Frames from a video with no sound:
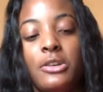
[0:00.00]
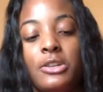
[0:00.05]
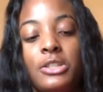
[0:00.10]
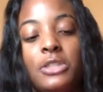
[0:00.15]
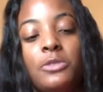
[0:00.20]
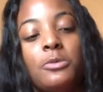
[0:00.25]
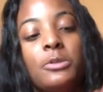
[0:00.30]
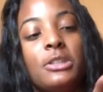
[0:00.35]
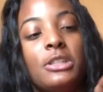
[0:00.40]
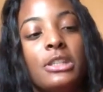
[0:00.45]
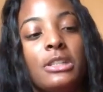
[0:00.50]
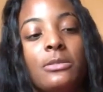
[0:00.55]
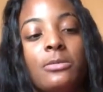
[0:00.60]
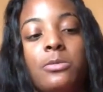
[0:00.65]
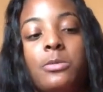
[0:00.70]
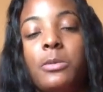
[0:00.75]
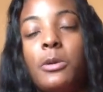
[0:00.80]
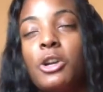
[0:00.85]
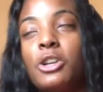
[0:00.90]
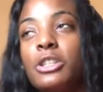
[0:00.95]
she was this
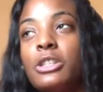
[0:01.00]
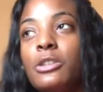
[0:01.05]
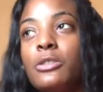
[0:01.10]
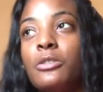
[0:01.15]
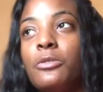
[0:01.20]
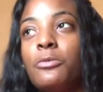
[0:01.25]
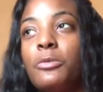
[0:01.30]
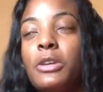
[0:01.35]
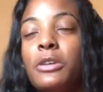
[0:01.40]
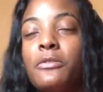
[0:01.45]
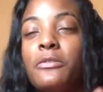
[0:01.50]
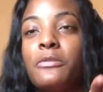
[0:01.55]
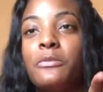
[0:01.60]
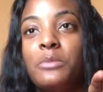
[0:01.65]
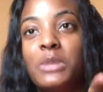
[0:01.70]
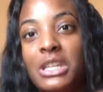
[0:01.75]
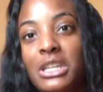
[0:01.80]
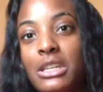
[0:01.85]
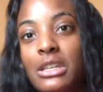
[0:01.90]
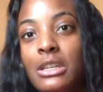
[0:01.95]
person with
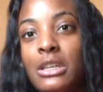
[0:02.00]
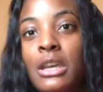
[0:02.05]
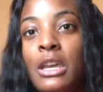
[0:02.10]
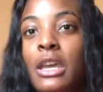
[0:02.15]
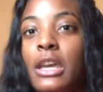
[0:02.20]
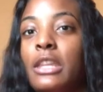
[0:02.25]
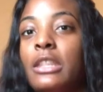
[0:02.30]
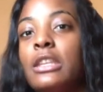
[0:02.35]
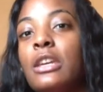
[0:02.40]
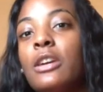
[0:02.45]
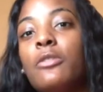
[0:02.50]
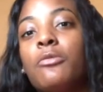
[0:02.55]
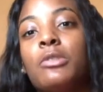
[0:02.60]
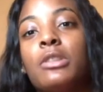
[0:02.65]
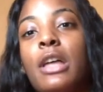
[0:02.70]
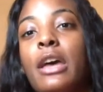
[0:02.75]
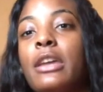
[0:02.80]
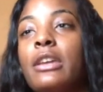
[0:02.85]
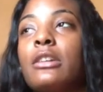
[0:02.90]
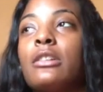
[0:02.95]
me, and then
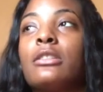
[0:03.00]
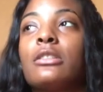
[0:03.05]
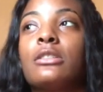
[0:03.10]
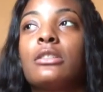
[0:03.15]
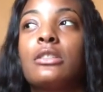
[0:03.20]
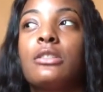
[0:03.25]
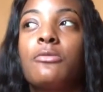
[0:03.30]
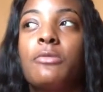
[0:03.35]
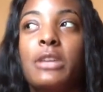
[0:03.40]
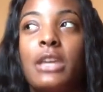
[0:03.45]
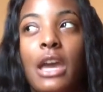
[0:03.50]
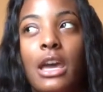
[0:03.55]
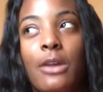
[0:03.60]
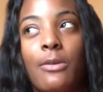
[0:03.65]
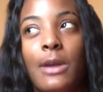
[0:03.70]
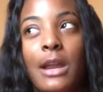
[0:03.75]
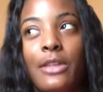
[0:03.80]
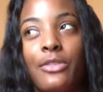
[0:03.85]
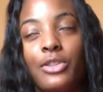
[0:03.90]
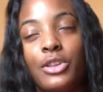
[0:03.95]
when like we got
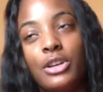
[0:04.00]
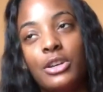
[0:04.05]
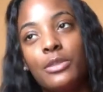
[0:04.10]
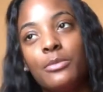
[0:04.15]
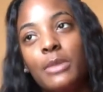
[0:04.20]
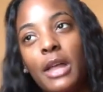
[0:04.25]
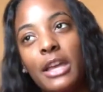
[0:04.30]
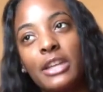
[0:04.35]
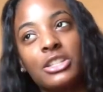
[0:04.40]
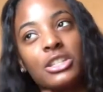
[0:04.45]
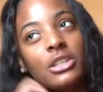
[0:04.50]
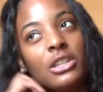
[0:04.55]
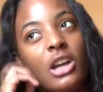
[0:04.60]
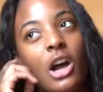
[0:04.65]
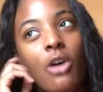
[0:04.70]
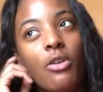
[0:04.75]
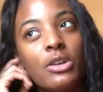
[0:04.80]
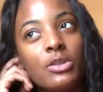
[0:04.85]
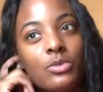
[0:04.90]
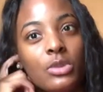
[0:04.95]
around them, like she
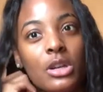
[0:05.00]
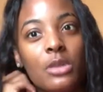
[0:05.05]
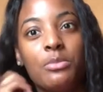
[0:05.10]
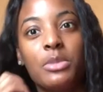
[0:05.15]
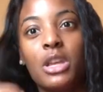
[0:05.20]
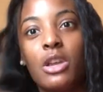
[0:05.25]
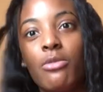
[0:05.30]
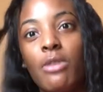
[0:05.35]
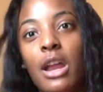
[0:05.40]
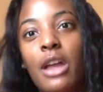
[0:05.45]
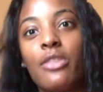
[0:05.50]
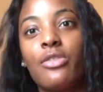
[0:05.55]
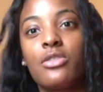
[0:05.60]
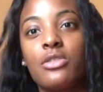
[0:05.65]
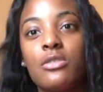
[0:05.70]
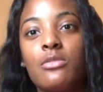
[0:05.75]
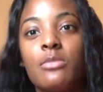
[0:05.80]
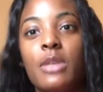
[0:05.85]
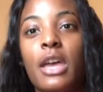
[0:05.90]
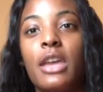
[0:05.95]
always want to be around
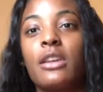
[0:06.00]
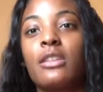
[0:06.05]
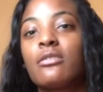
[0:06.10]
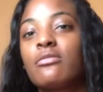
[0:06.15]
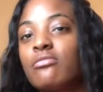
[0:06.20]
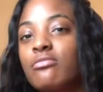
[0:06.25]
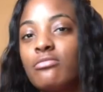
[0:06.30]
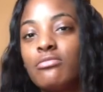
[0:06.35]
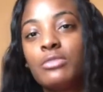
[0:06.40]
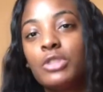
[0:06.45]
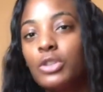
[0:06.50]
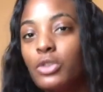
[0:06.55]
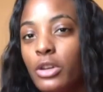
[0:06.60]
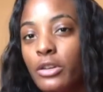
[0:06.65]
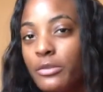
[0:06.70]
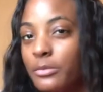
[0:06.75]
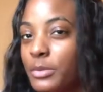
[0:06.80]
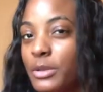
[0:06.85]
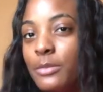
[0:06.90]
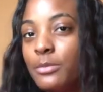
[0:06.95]
them. Like, two
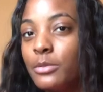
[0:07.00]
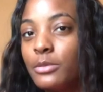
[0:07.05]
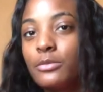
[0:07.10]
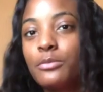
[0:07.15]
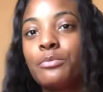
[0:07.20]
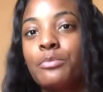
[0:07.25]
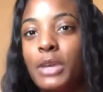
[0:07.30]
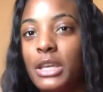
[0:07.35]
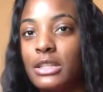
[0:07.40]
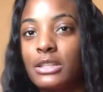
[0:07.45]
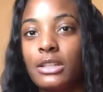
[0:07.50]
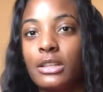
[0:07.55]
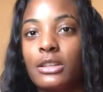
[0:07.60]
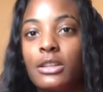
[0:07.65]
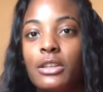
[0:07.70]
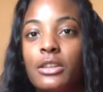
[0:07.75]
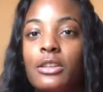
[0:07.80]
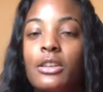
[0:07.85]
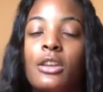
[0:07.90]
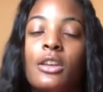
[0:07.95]
different people
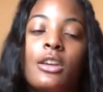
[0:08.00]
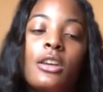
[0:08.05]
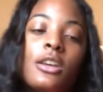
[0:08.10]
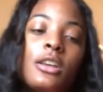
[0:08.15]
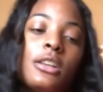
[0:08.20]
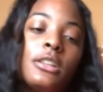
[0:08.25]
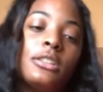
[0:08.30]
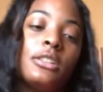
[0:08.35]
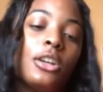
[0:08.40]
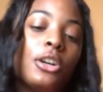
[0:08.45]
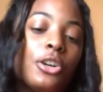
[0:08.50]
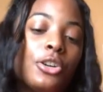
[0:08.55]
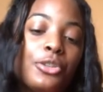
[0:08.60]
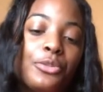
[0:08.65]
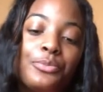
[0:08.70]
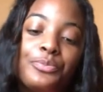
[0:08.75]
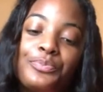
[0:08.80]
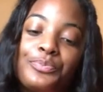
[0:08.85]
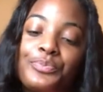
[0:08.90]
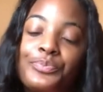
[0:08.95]
basically.
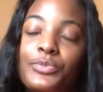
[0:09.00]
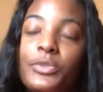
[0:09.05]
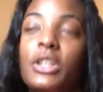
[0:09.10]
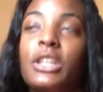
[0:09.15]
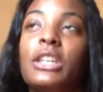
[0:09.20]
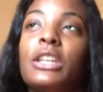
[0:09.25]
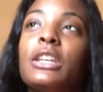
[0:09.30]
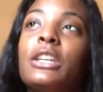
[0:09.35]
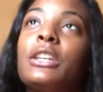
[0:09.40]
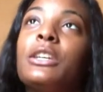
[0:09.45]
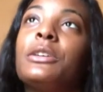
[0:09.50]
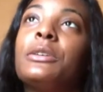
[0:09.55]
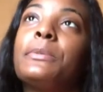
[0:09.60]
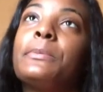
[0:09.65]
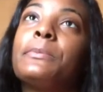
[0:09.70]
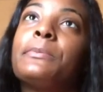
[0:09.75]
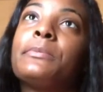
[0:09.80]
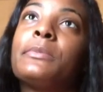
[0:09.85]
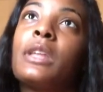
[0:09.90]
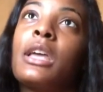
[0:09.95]
So
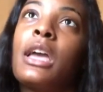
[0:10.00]
then